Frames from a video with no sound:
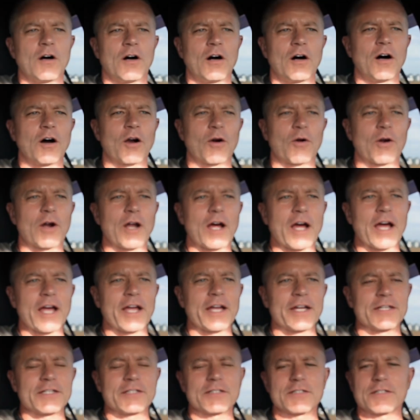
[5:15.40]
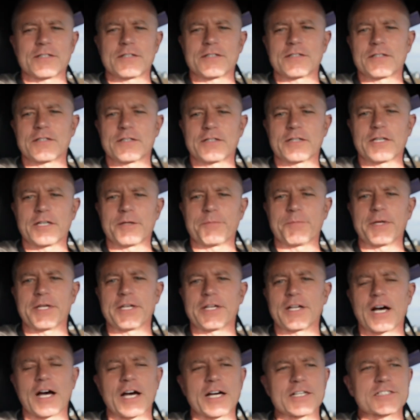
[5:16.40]
All right. It'd be
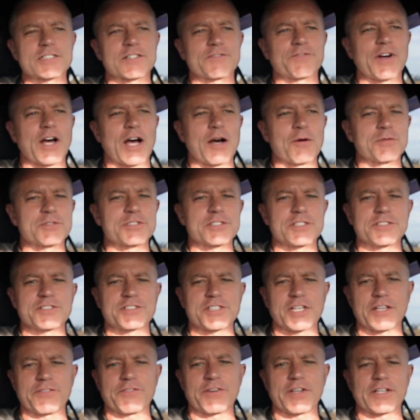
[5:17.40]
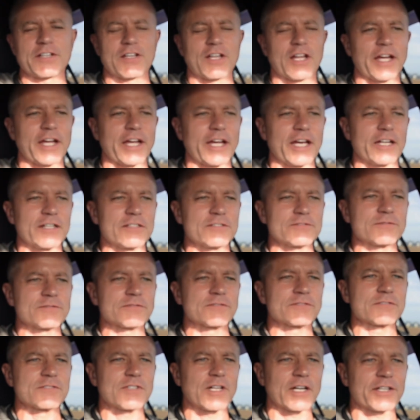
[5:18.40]
nice if I was in TV
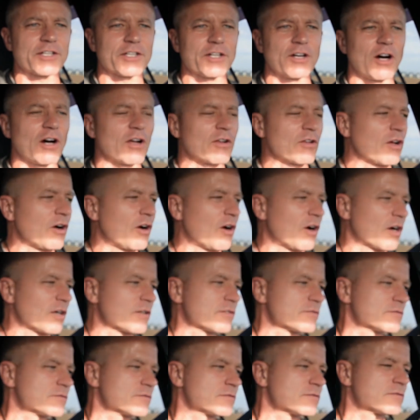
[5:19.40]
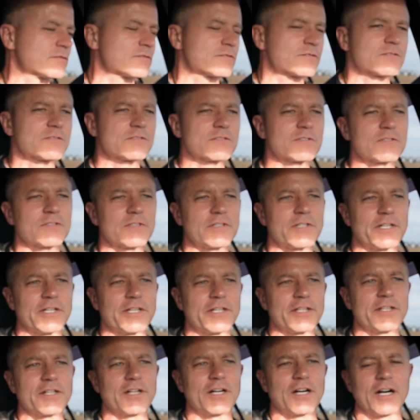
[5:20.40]
land like y'all are,
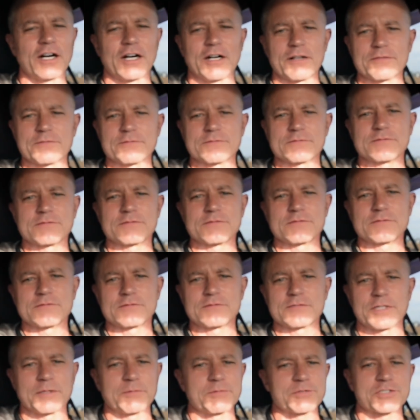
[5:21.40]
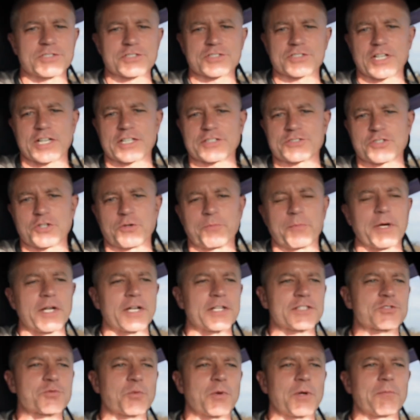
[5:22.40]
and it was just like 2
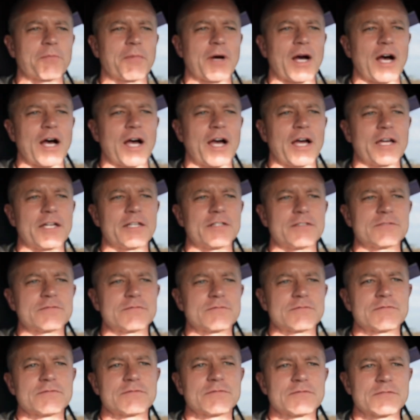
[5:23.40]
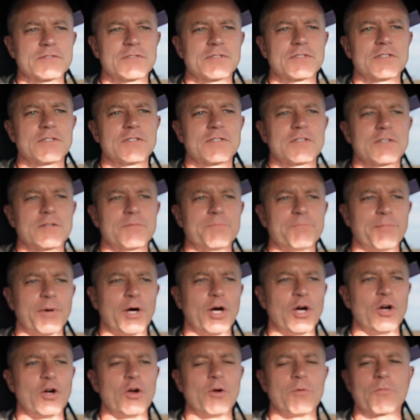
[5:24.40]
minutes went by and
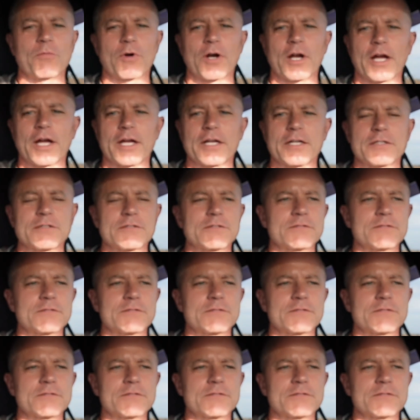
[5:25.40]
boom, right?